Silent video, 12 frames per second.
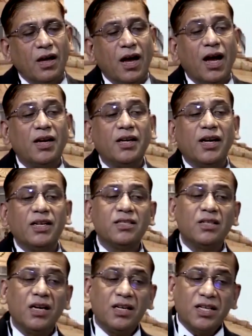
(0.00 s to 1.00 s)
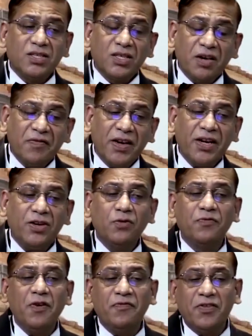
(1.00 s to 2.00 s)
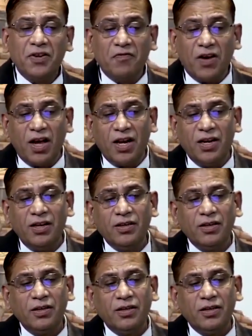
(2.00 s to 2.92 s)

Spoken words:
Articles 37 to 51